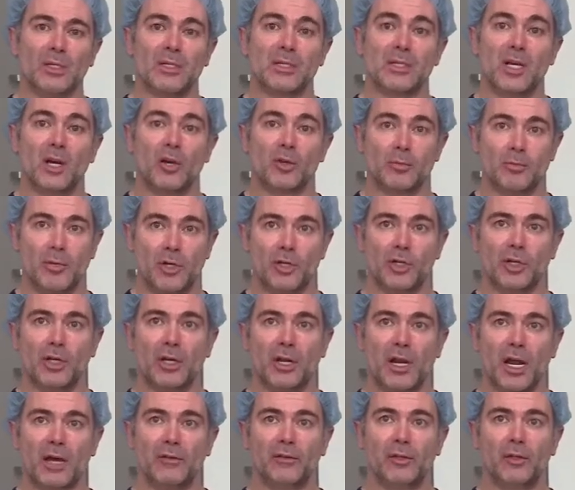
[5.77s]
South
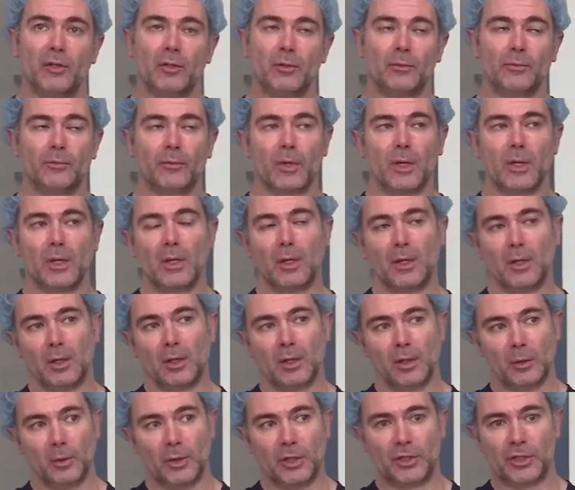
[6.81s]
Michigan Avenue,
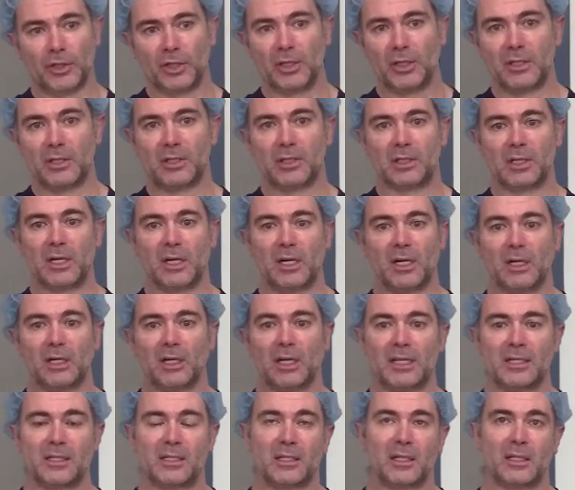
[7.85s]
which is
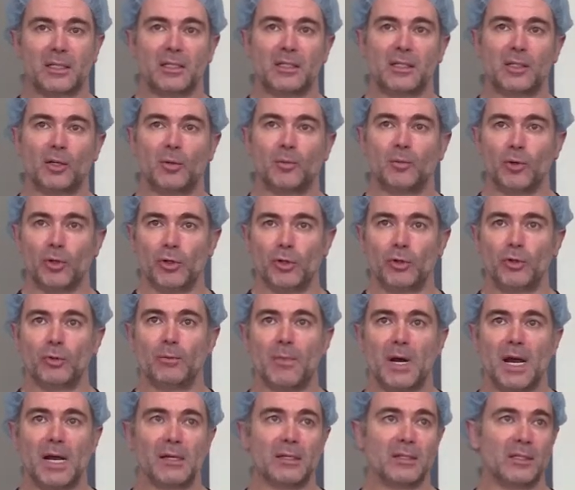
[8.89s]
less than 0.2
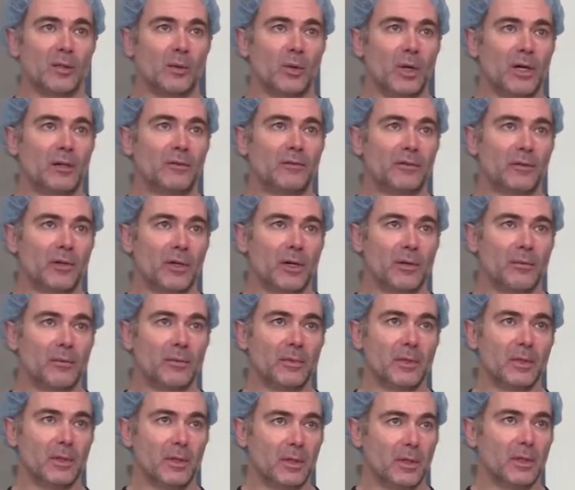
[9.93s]
miles away from
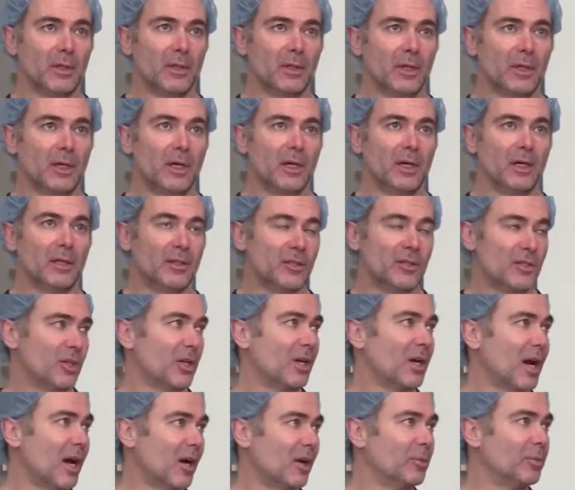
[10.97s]
the
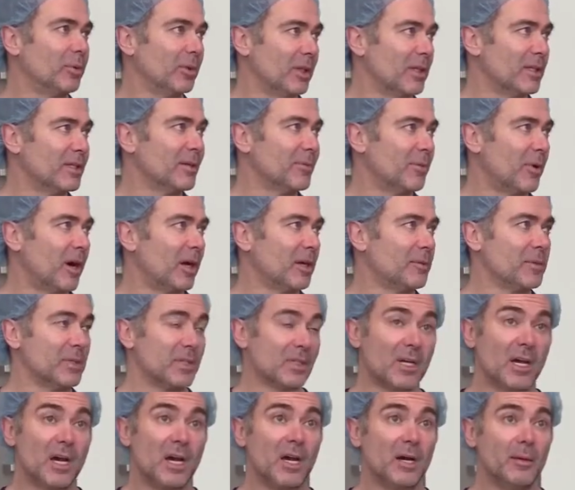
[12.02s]
Chicago Police Department's
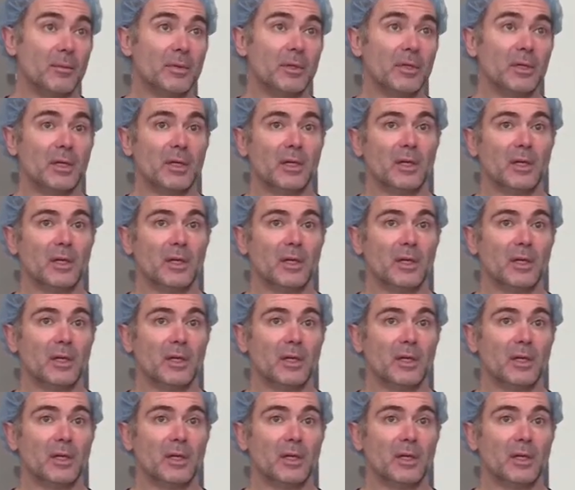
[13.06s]
hub.